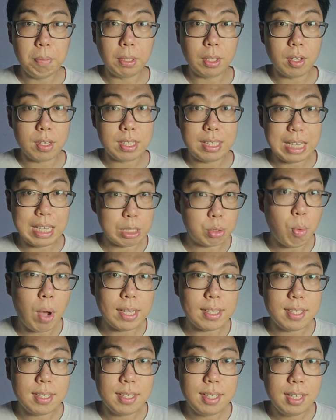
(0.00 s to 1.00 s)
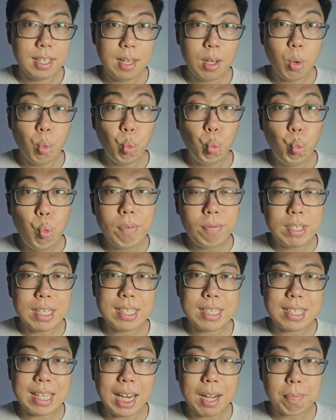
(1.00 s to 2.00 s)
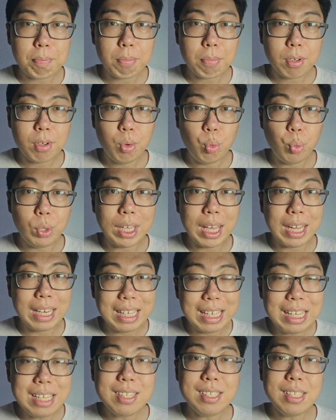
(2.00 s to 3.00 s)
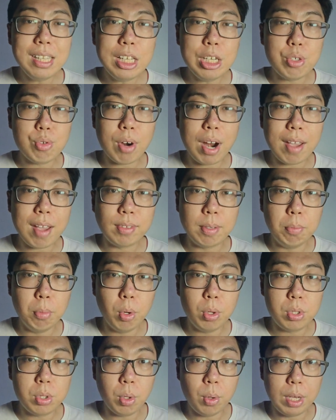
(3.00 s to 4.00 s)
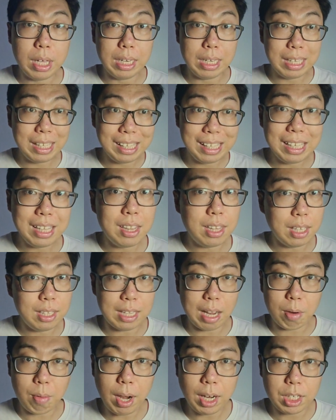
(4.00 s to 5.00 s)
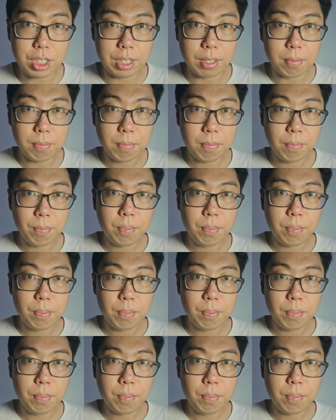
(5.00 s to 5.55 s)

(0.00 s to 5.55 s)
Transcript: because guess what? With this setup, we can easily drive the motor in either direction.